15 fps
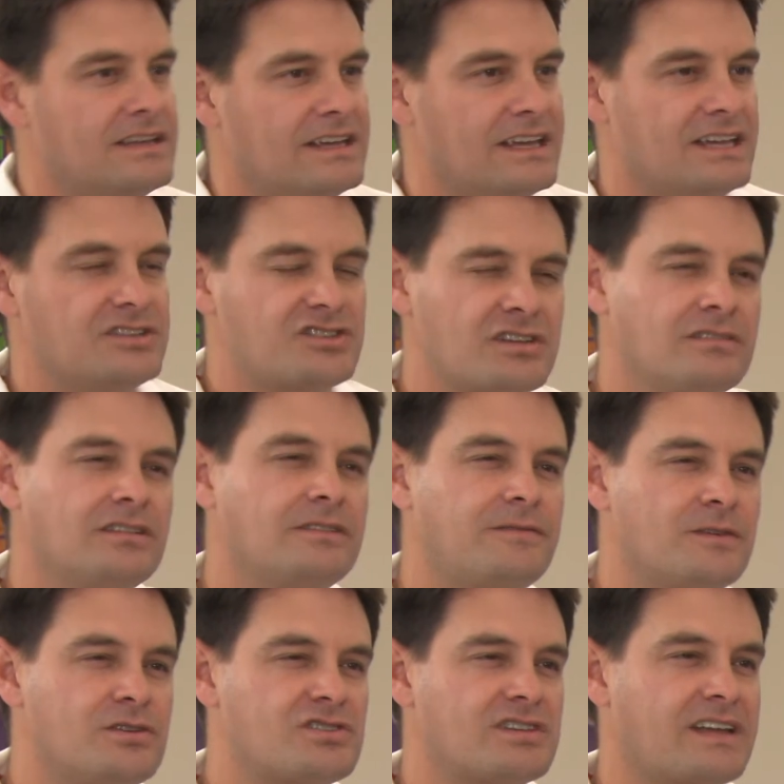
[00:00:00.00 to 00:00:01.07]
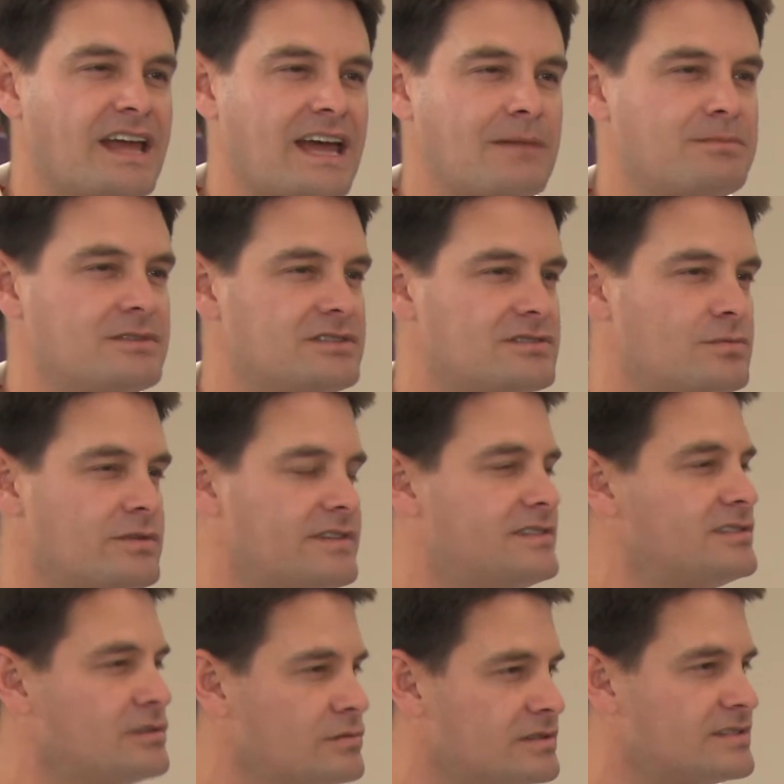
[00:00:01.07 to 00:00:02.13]
And generally, fusion happens with
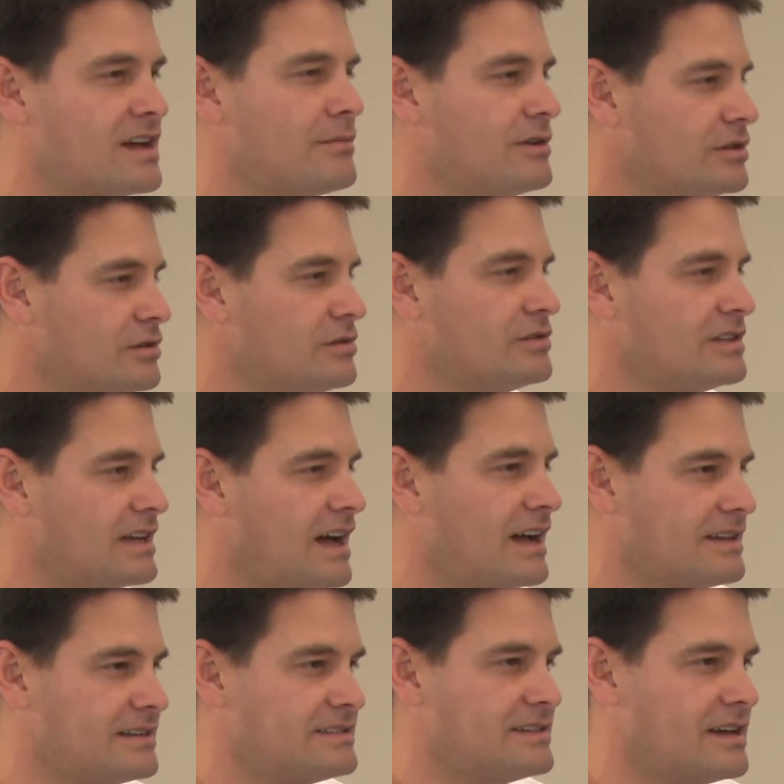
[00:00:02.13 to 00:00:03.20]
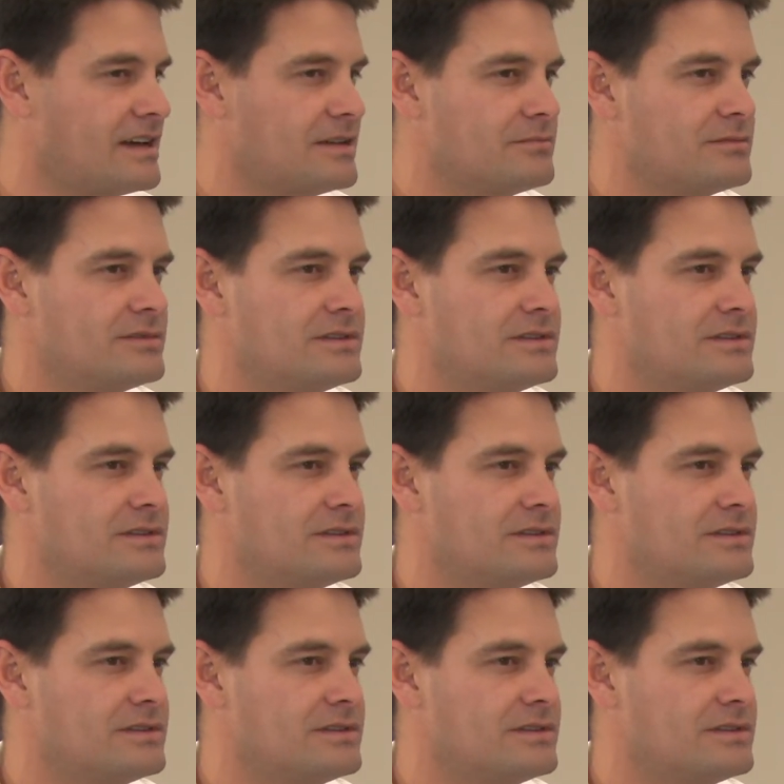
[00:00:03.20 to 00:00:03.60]
two atomic nuclei at a time.